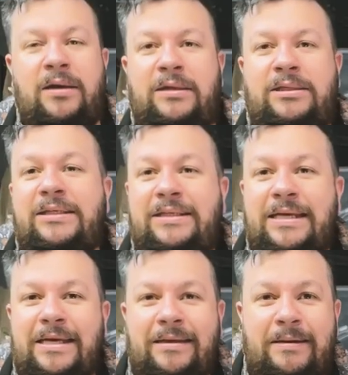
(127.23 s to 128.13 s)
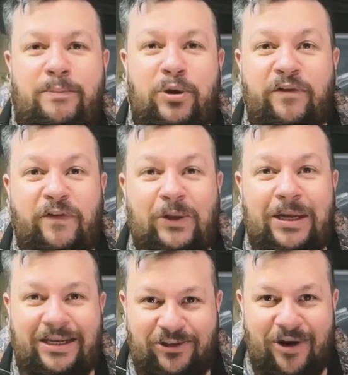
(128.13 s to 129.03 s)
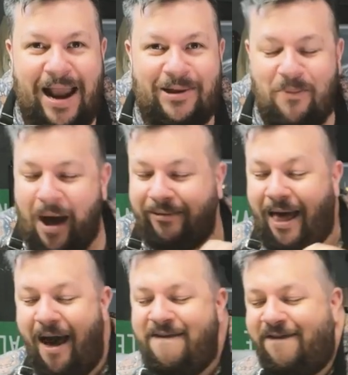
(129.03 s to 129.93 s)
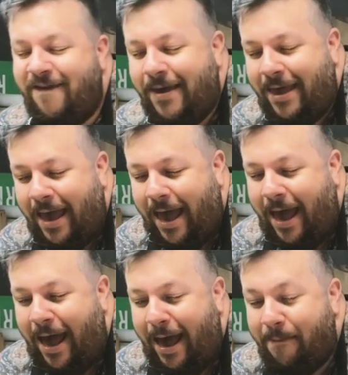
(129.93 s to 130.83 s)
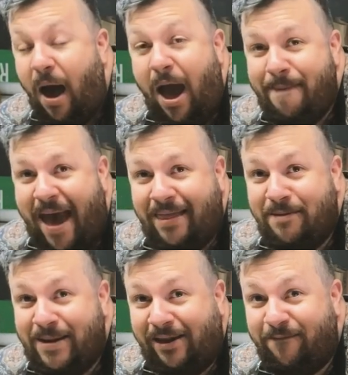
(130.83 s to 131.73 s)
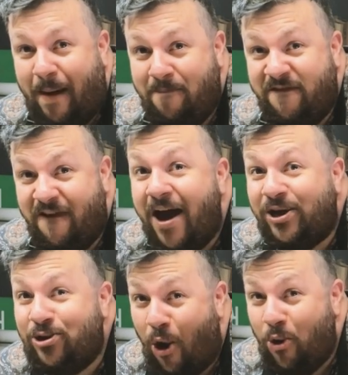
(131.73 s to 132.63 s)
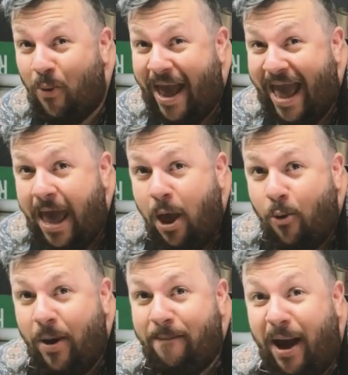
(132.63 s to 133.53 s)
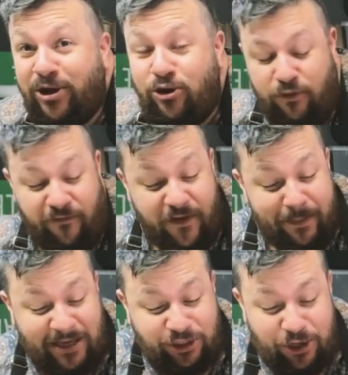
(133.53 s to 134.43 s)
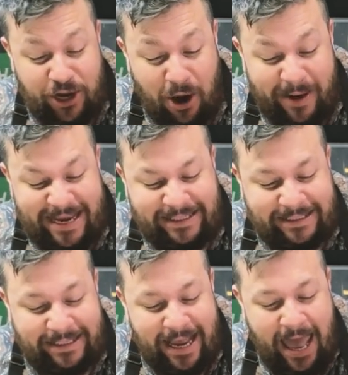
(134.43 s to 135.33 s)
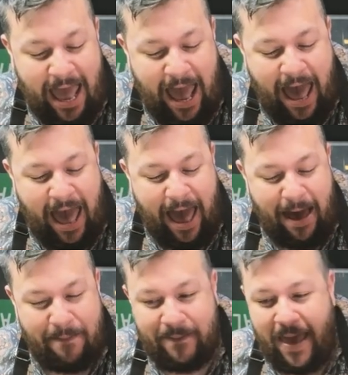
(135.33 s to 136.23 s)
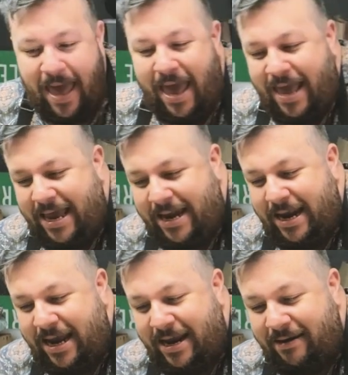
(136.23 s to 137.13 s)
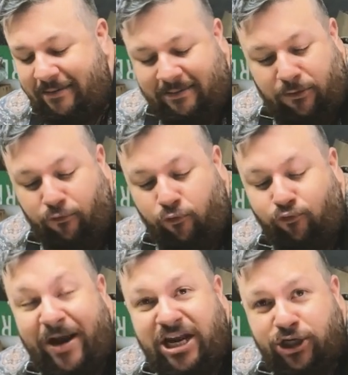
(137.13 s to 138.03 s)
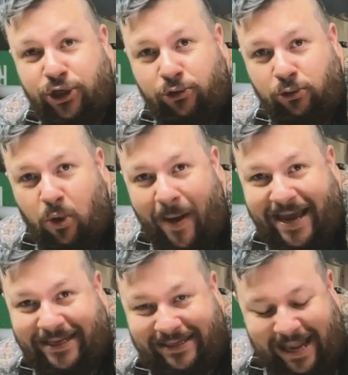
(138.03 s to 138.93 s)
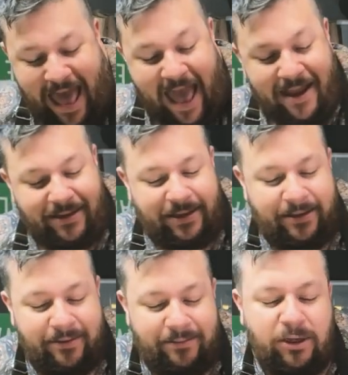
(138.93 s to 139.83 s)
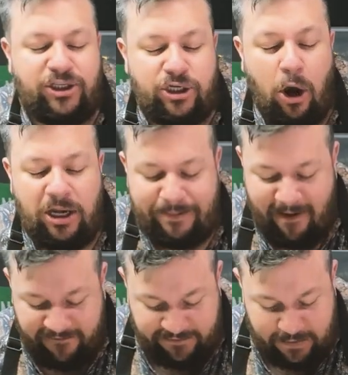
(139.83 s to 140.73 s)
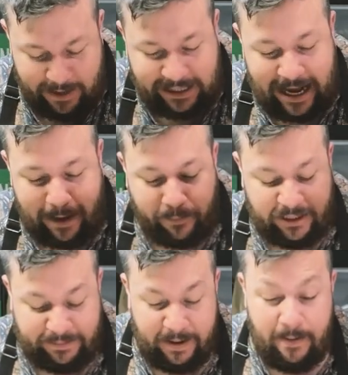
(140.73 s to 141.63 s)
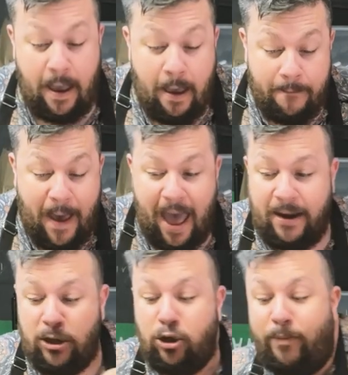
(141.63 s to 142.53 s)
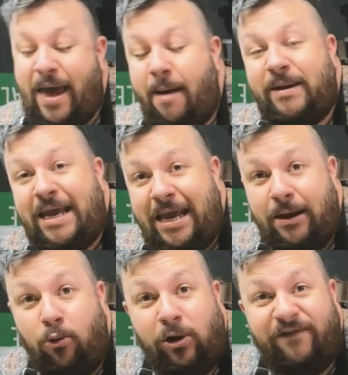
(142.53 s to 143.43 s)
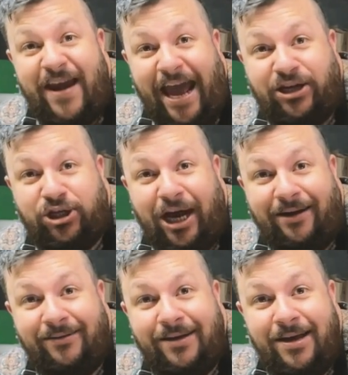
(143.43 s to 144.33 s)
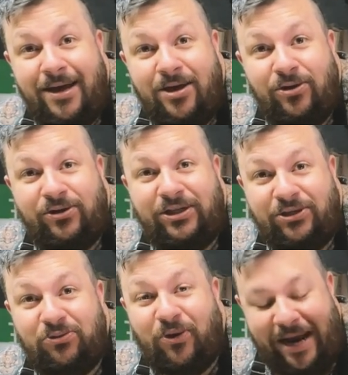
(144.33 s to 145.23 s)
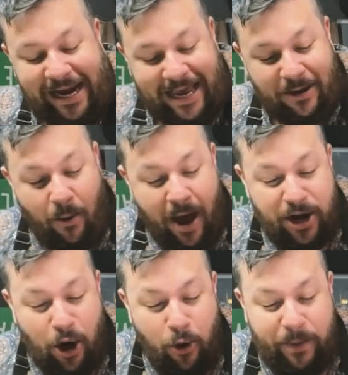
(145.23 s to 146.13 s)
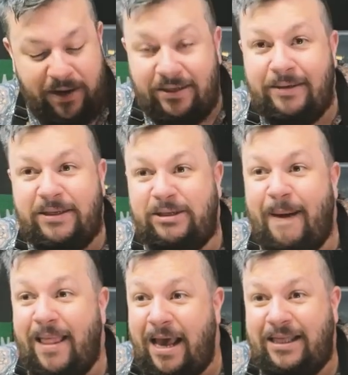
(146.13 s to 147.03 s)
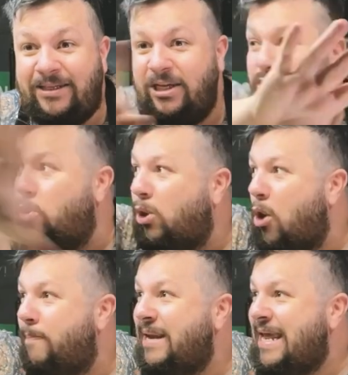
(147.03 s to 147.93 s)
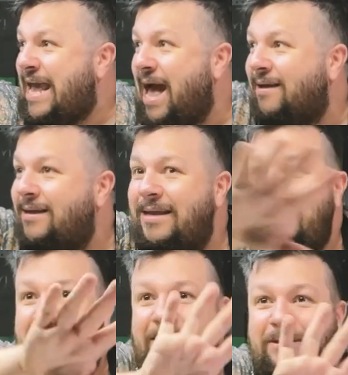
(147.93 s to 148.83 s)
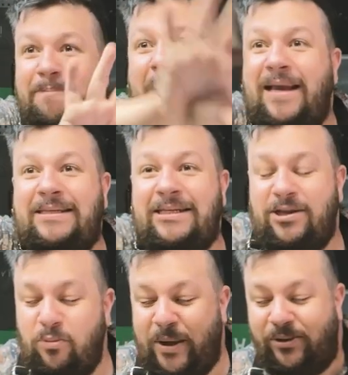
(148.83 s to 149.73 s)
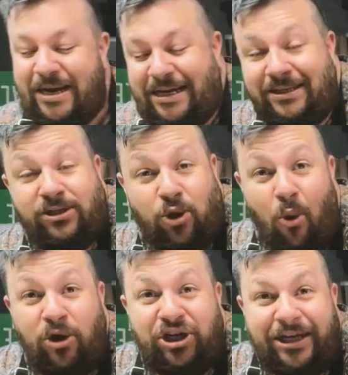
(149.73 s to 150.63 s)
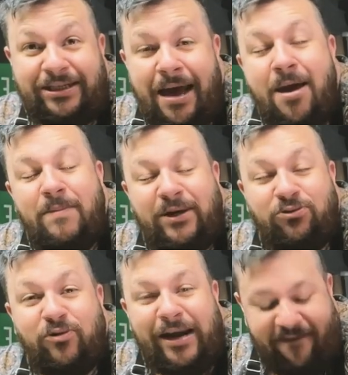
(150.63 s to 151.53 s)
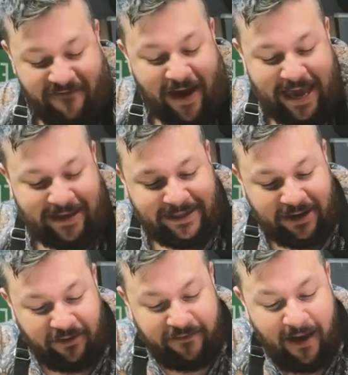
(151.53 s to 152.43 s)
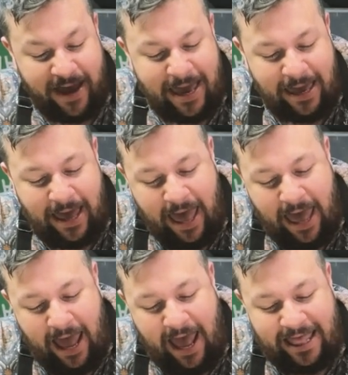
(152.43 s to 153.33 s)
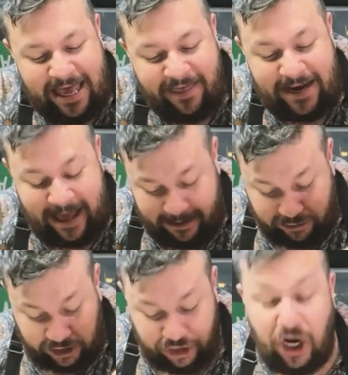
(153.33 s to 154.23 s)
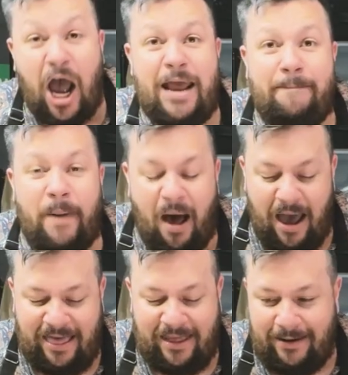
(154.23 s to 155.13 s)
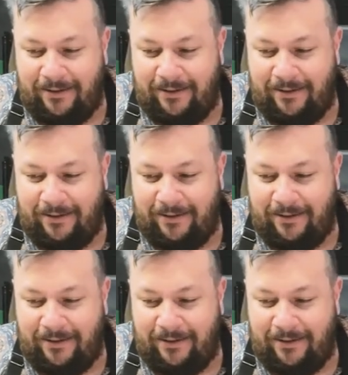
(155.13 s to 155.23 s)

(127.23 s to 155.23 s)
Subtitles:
Just the beautiful Australian wildlife. I'm out in the middle of bumfuck nowhere where my new filming studio is in regional Queensland. Look, it's not, it's about 50 minutes out of Brisbane, but you'll be able to hear all of nature because it's really quite an open, it's all open here. Just backs into the wilderness. It's gorgeous, but it's really fucking terrifying. The other day there was a giant python